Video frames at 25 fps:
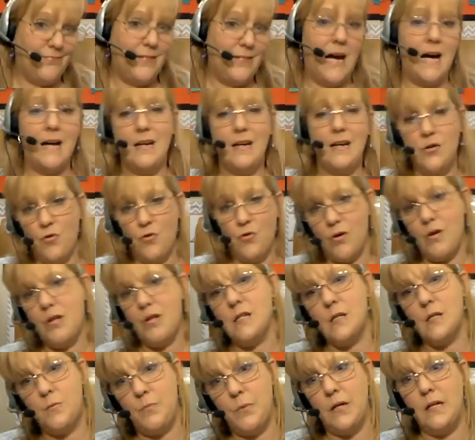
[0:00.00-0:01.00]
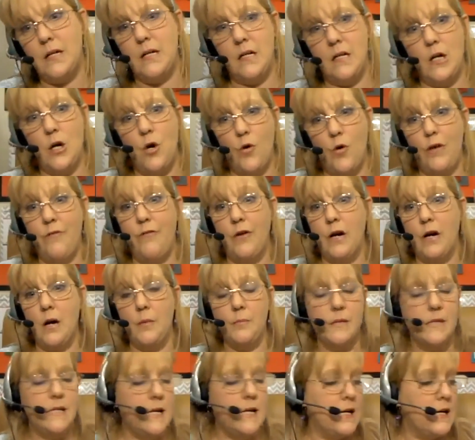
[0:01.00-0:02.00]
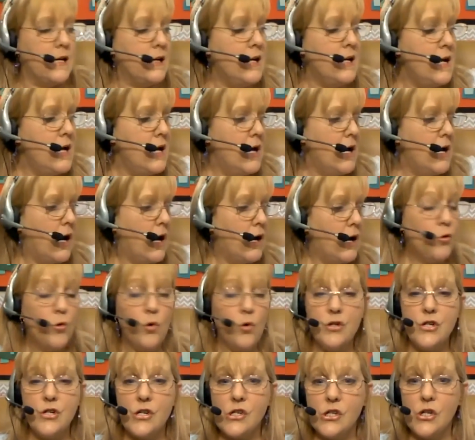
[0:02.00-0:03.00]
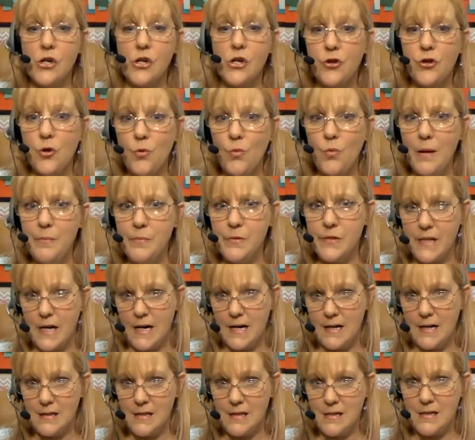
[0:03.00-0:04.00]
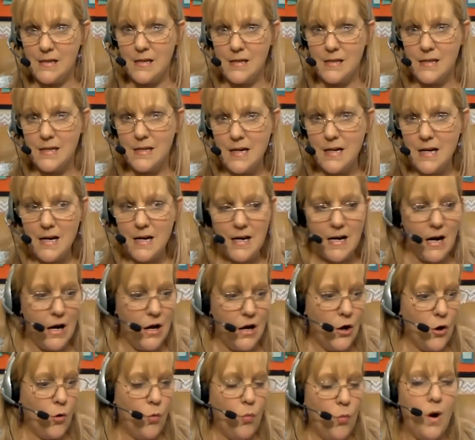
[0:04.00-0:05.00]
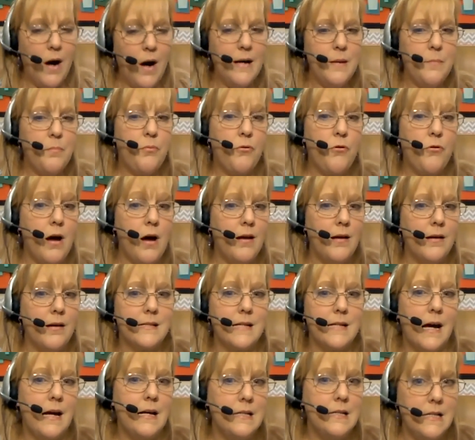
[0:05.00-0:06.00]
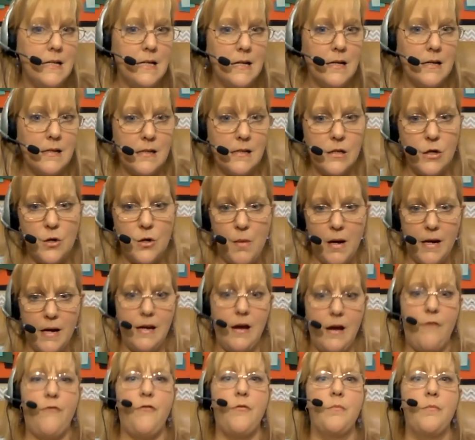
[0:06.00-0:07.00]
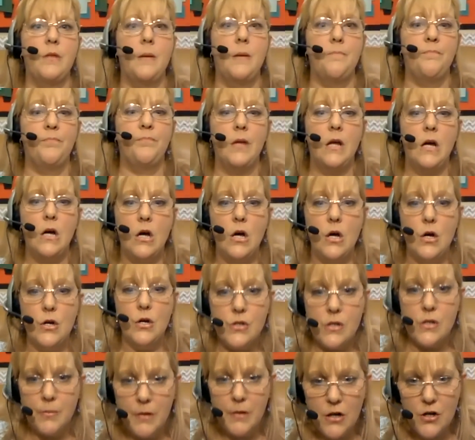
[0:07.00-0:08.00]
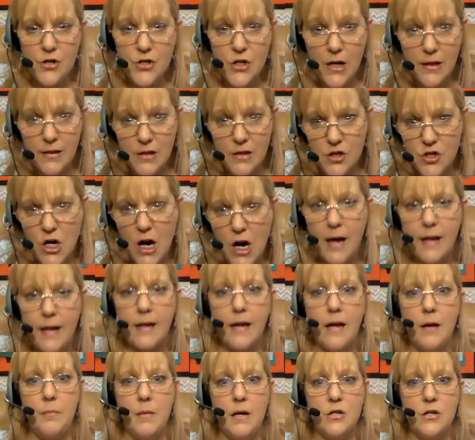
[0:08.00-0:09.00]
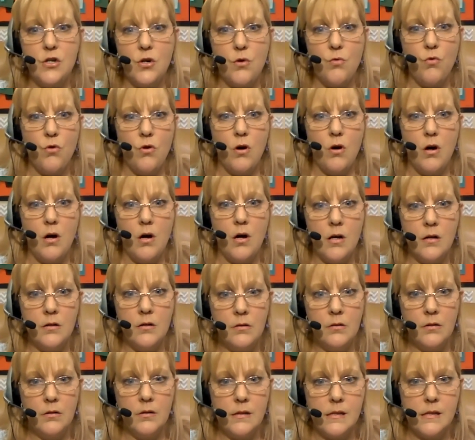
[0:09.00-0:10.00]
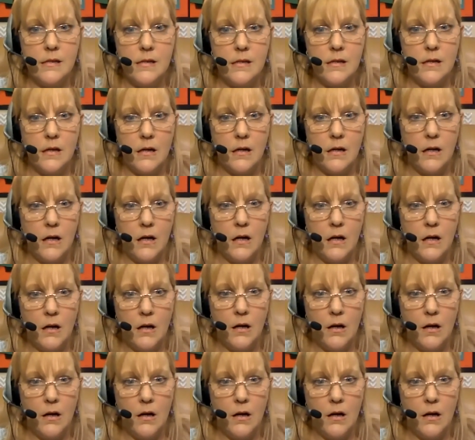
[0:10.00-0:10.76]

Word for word: I didn't order this, but you know, if it comes in, or just look at their websites to see what product ideas you might get from them. So I'm going to check the chat again, make sure we're on. Let's see.